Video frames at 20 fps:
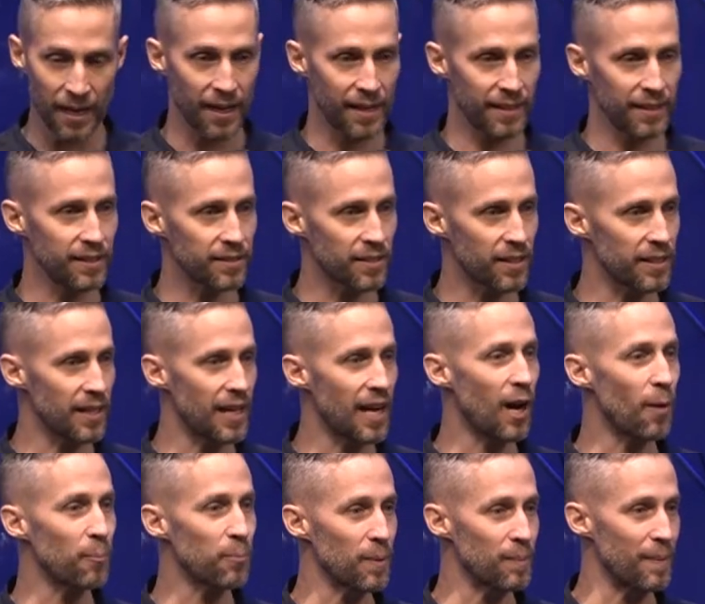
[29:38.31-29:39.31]
and He's going to
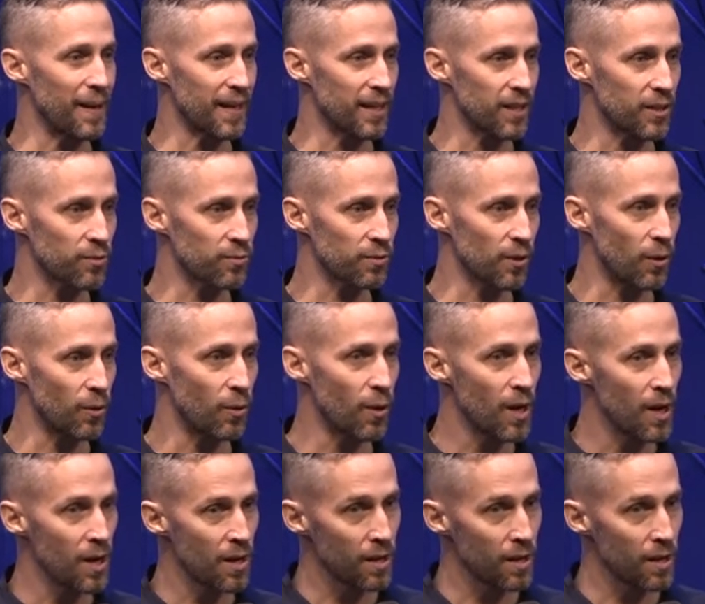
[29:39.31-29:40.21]
help you make it through